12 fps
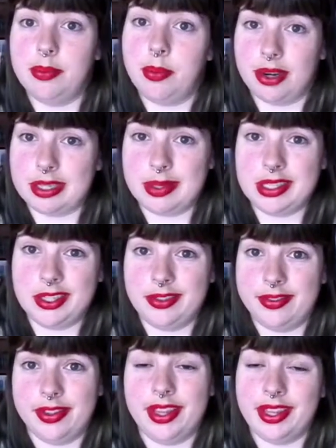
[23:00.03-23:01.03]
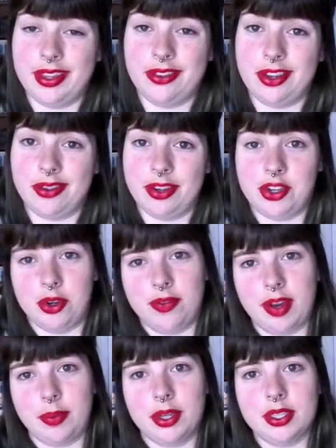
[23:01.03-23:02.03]
more expensive than the stuff at Joy
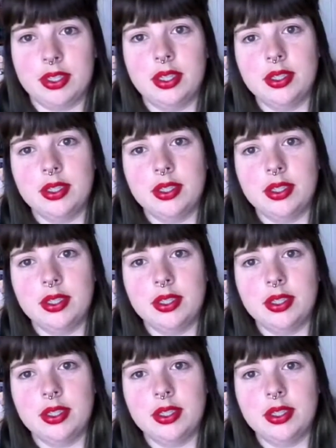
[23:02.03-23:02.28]
Fabrics.